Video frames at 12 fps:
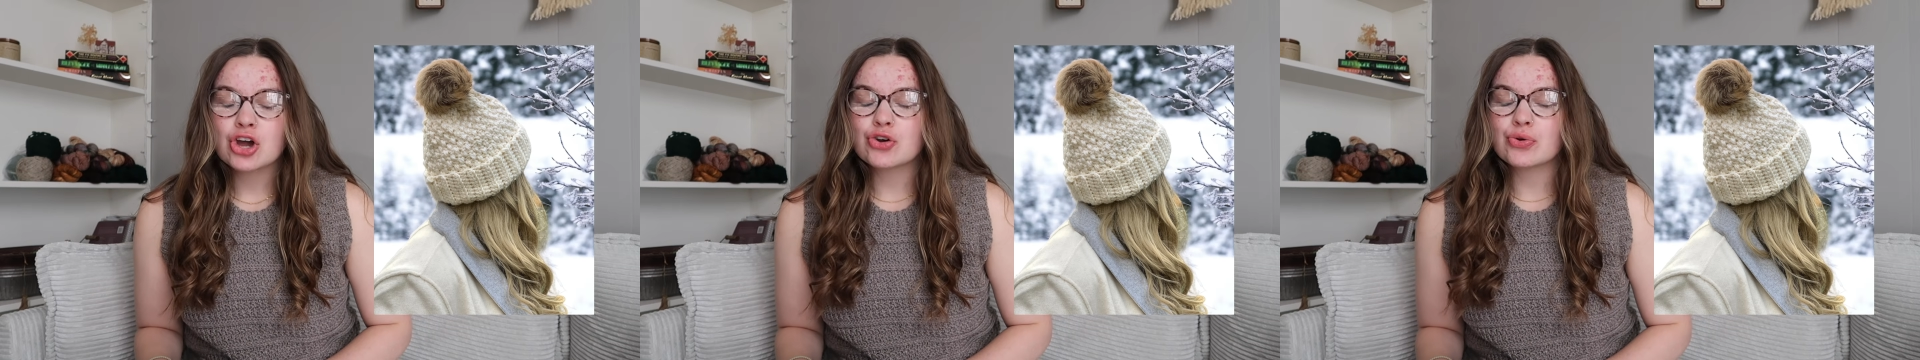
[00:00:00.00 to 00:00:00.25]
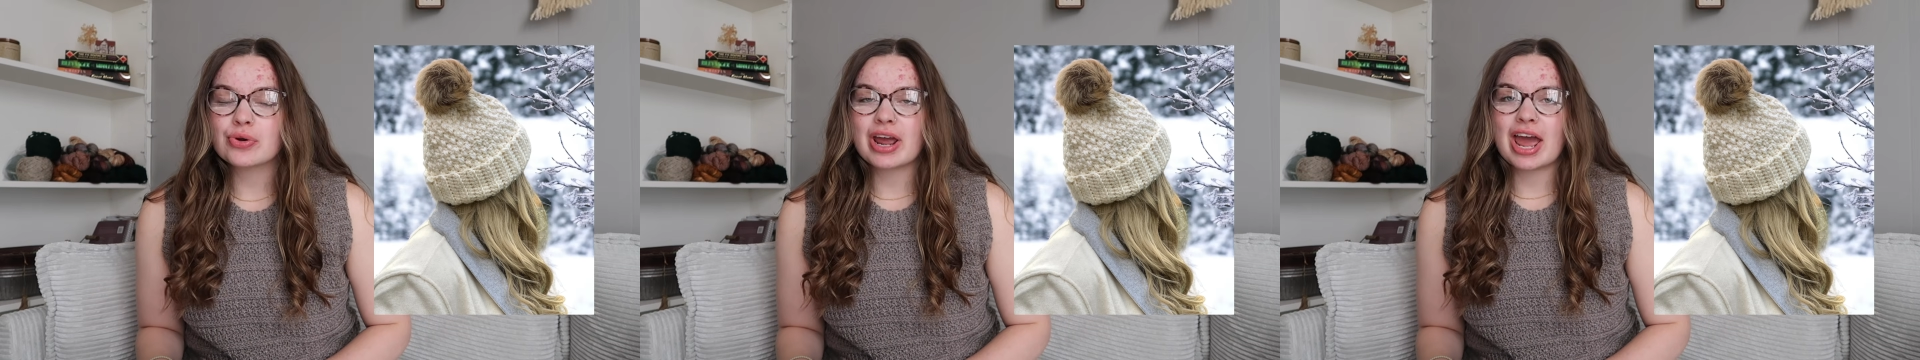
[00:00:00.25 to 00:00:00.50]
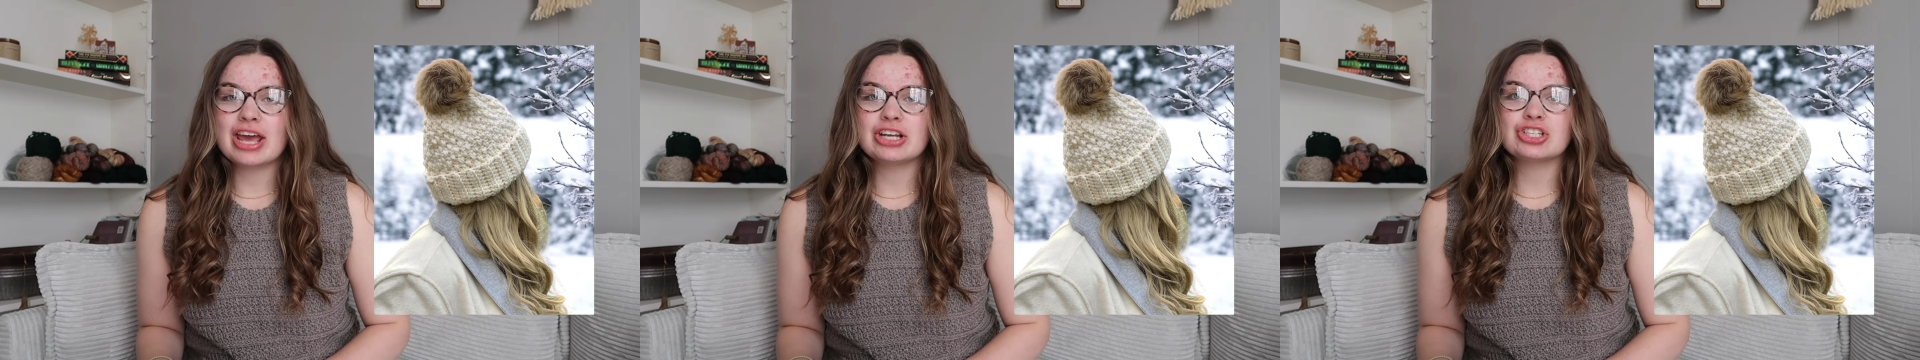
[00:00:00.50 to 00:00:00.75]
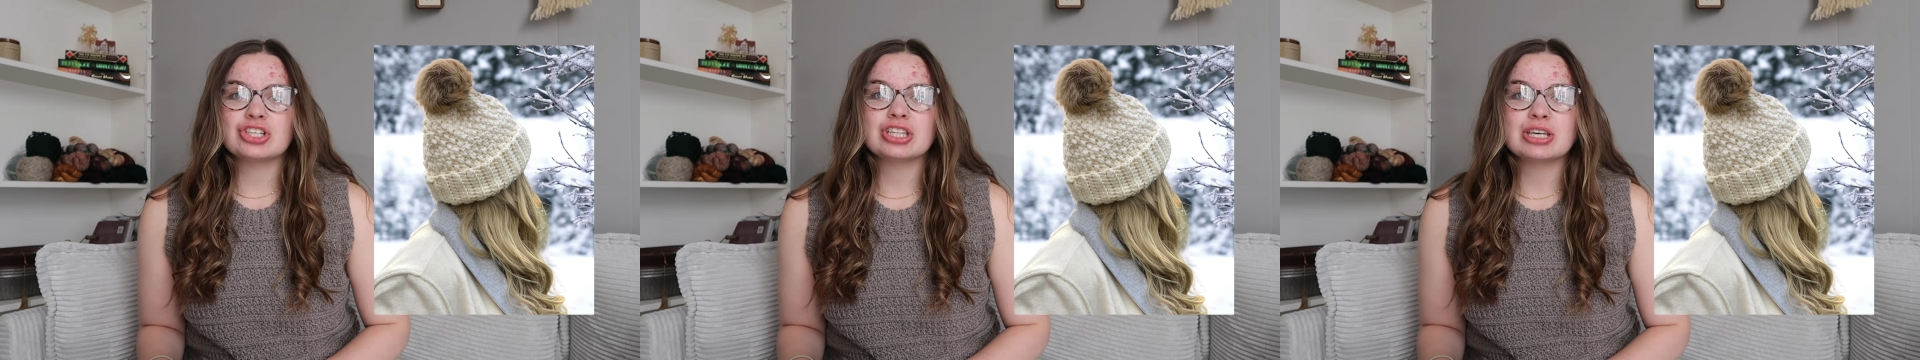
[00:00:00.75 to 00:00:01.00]

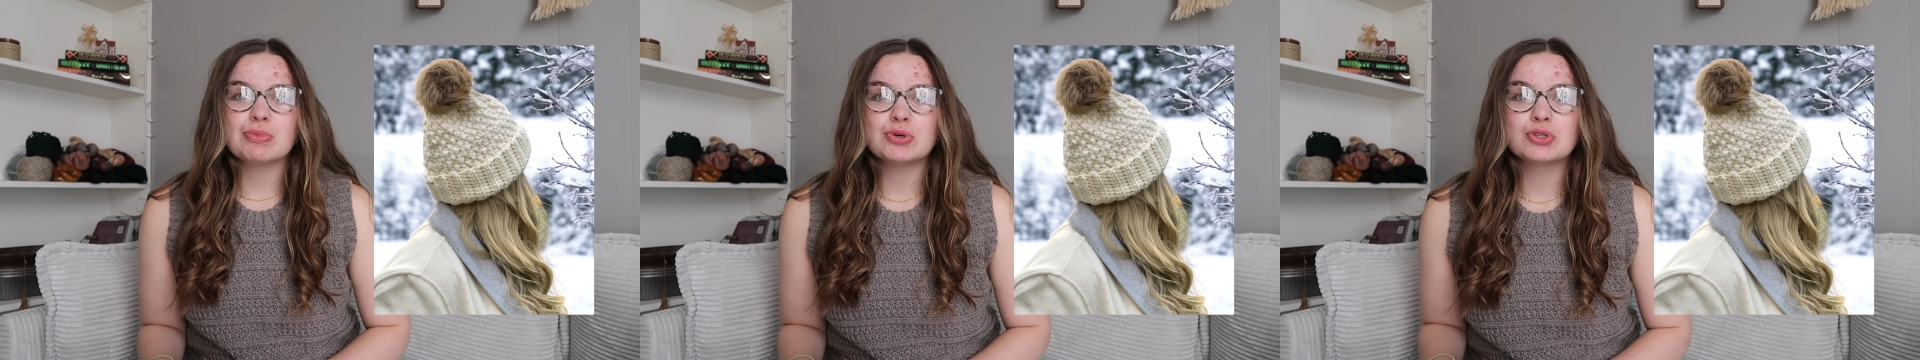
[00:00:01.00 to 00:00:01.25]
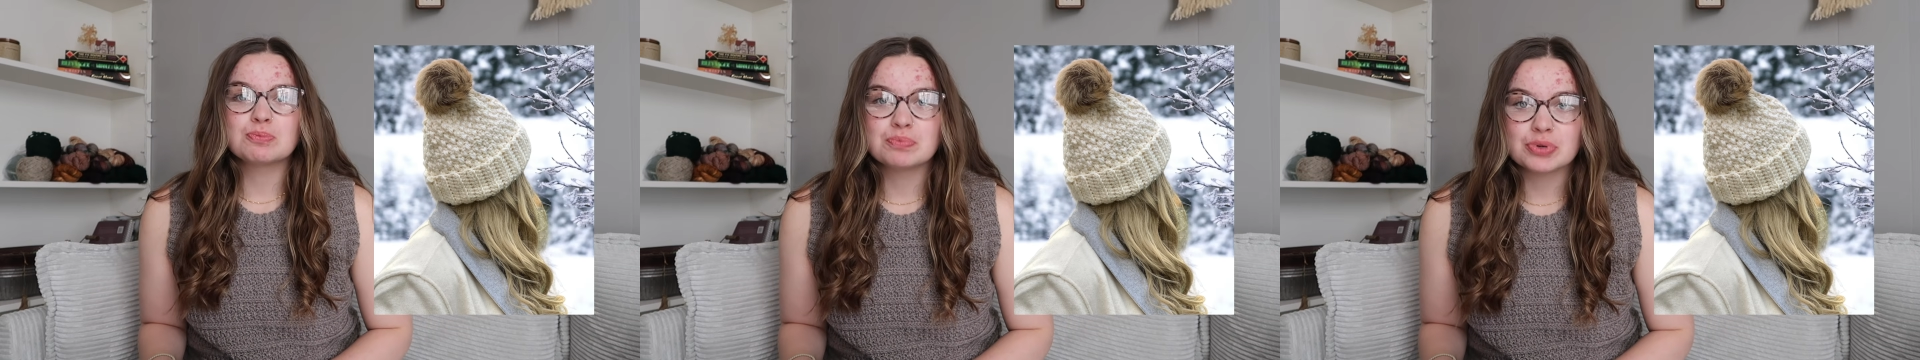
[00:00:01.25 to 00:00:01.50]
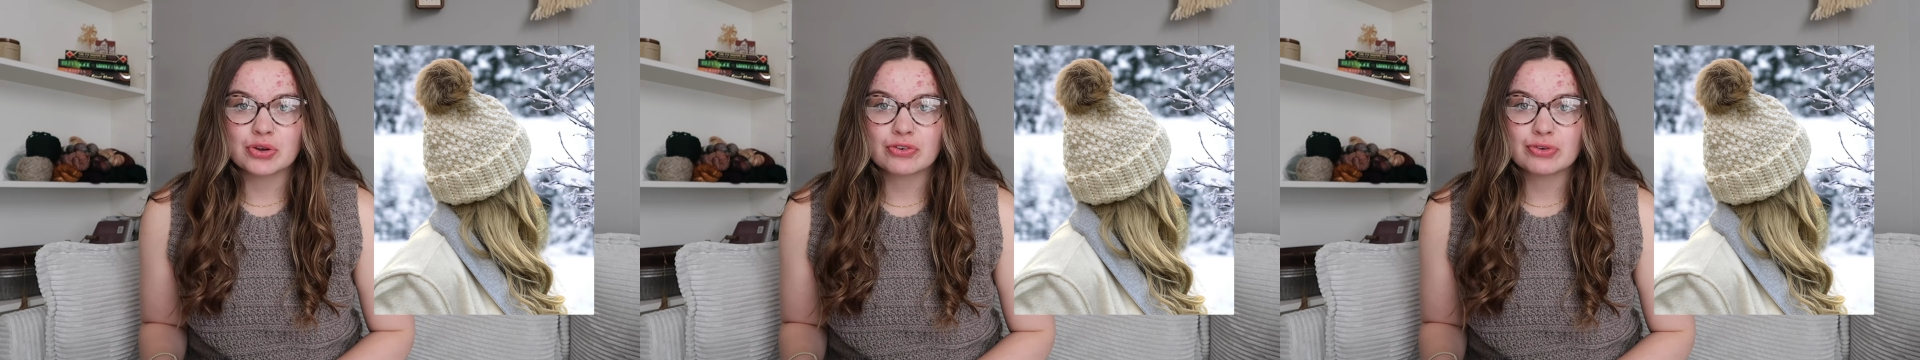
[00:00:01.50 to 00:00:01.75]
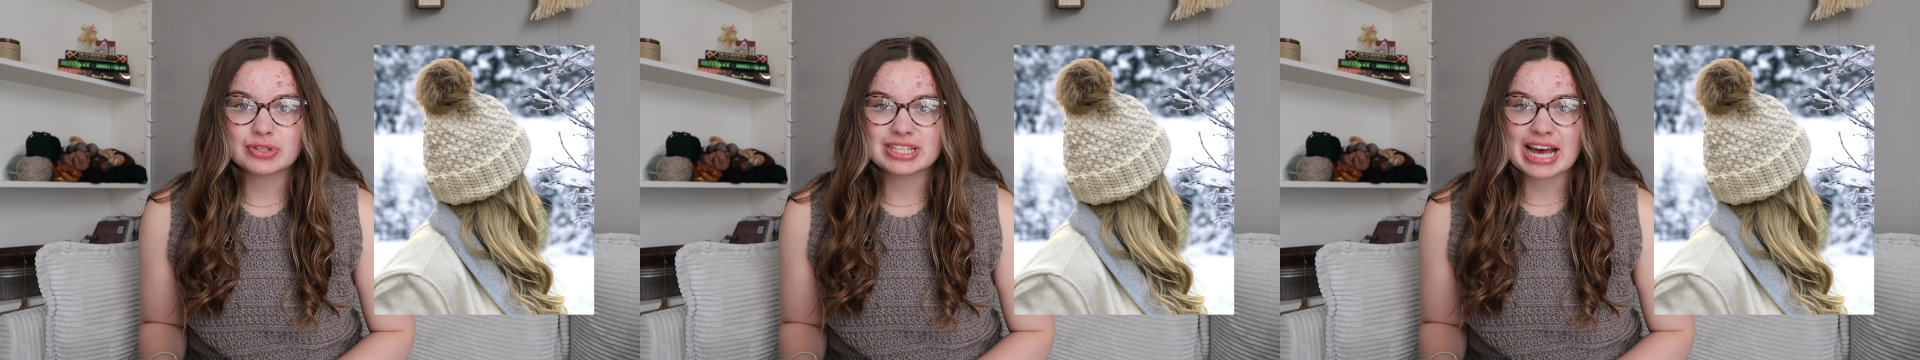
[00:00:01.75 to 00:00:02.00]
create the most
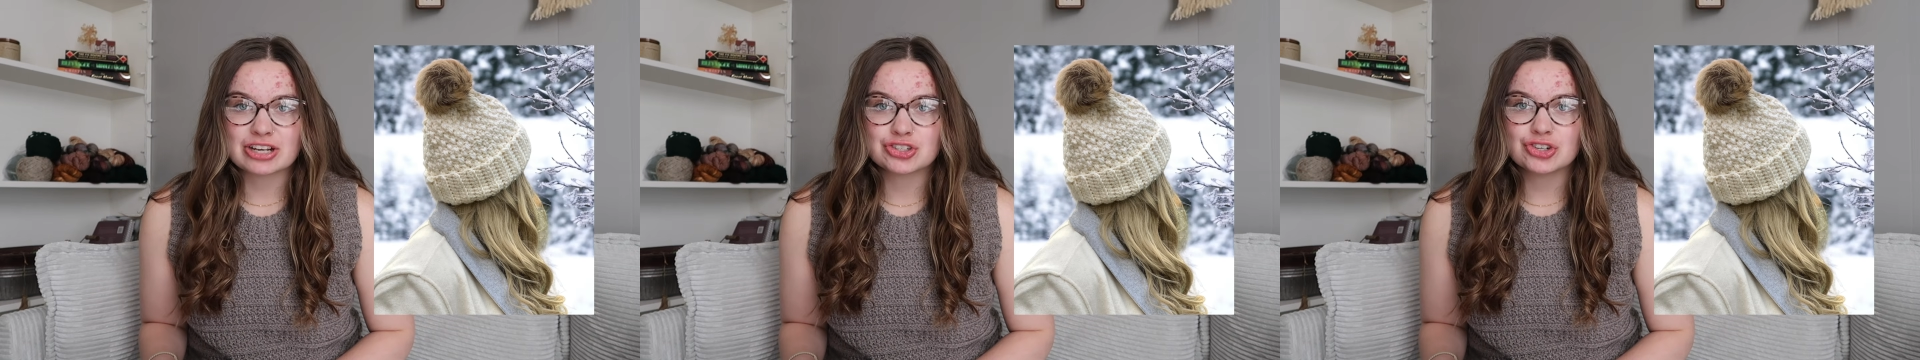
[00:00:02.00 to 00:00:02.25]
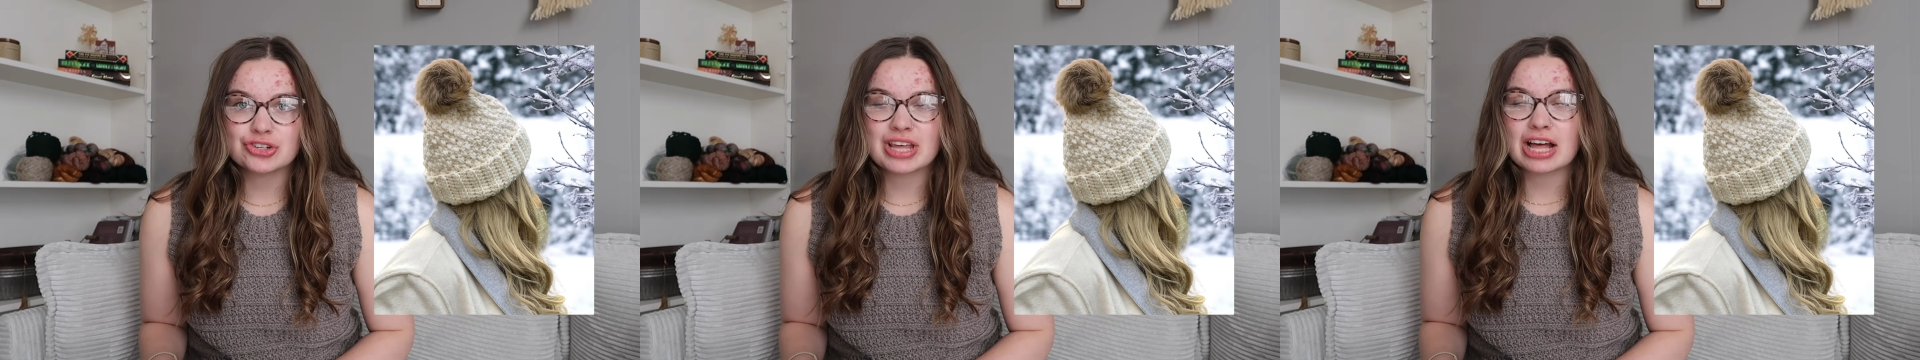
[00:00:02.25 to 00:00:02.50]
beautiful texture